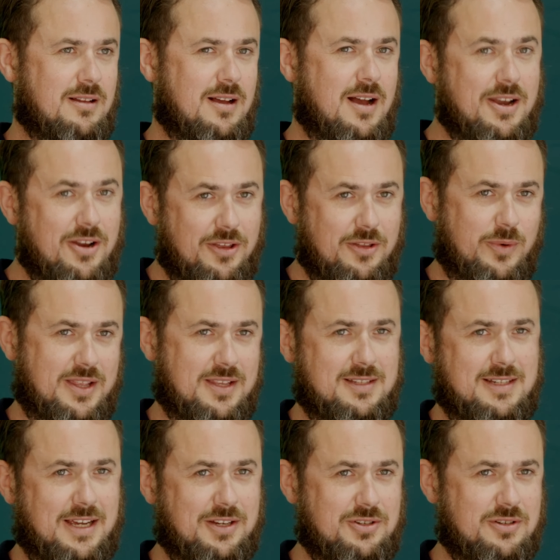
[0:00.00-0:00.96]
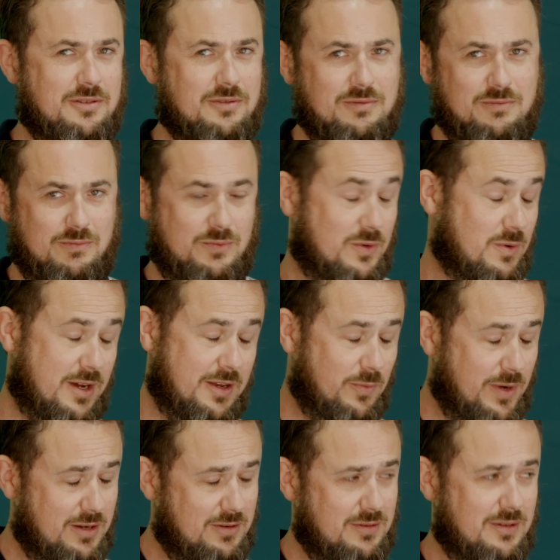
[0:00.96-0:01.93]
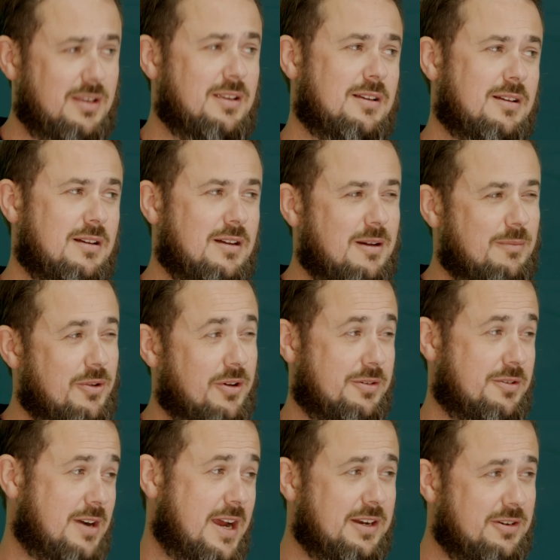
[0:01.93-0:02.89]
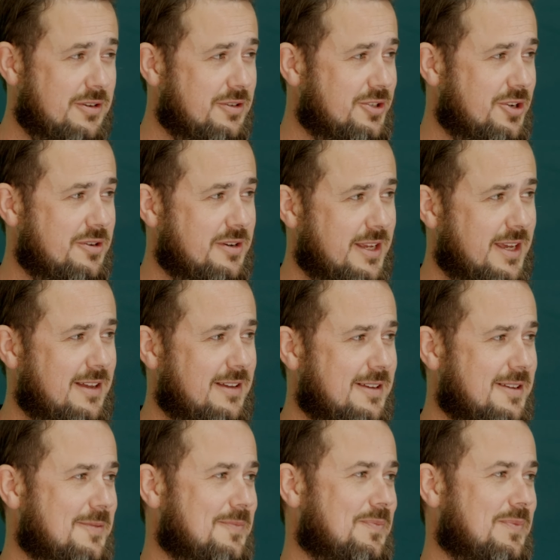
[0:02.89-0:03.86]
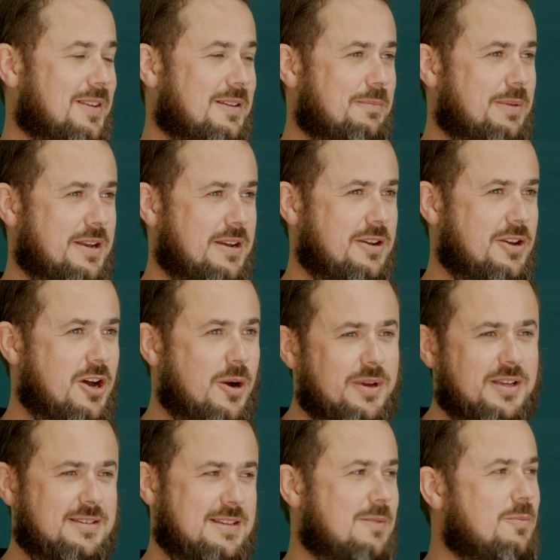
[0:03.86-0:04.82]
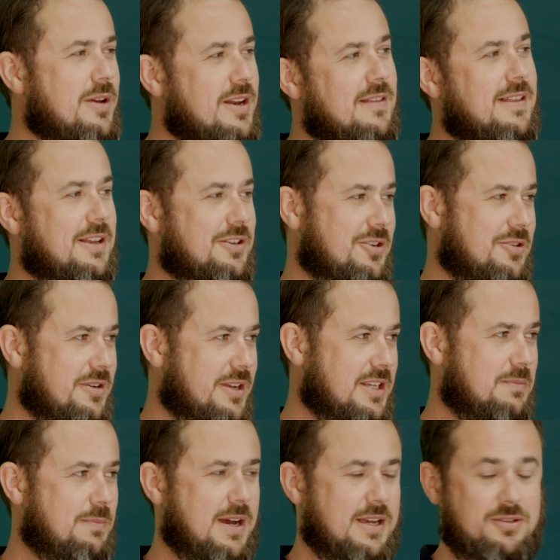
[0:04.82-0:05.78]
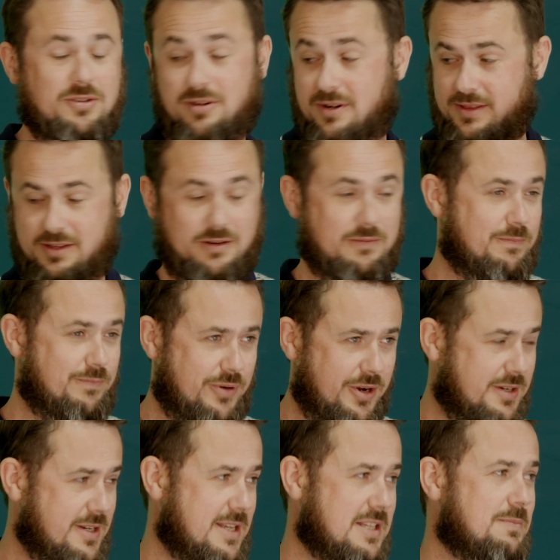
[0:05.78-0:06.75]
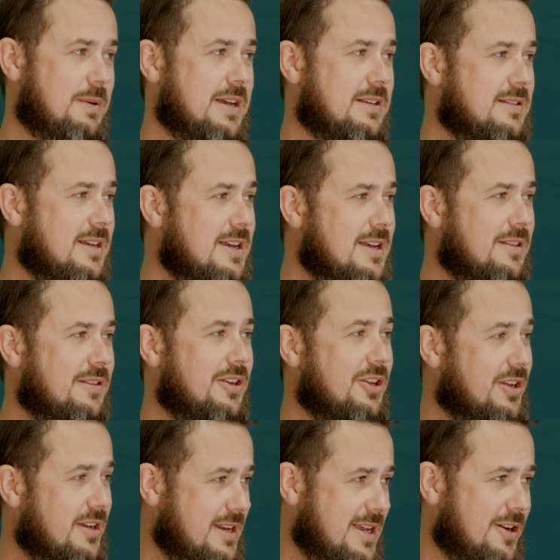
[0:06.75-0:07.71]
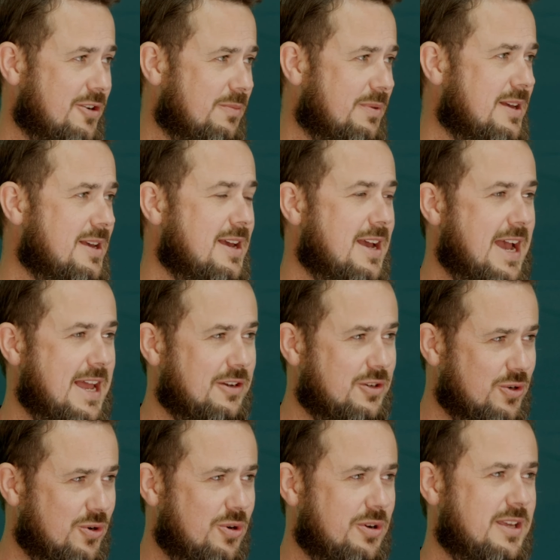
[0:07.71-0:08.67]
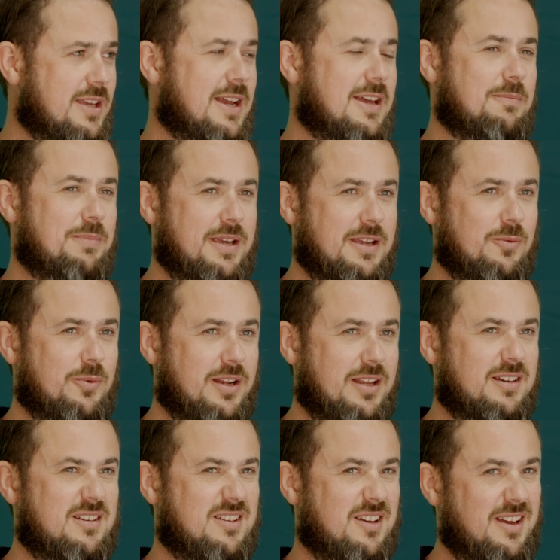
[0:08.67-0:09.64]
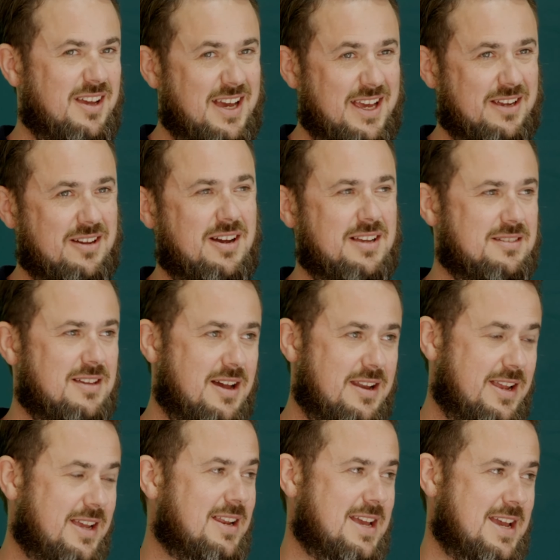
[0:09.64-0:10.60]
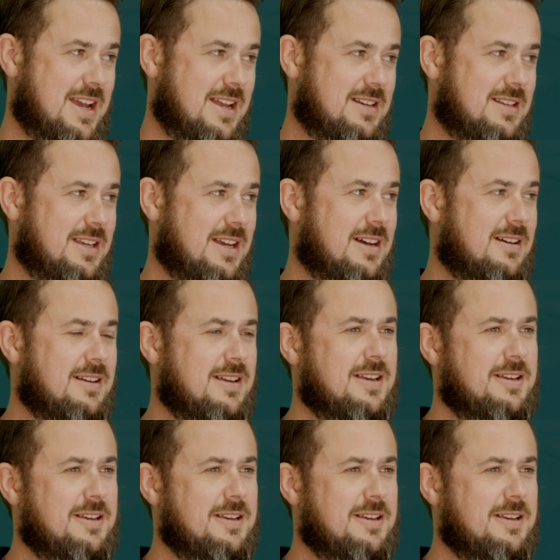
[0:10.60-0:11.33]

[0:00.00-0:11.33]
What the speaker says: I know the weather stations quite well. I'm not great on John Deere, but knowing someone in that John Deere space or in the protein space that you can help, and talking and being willing to go, hey guys, I need a hand here,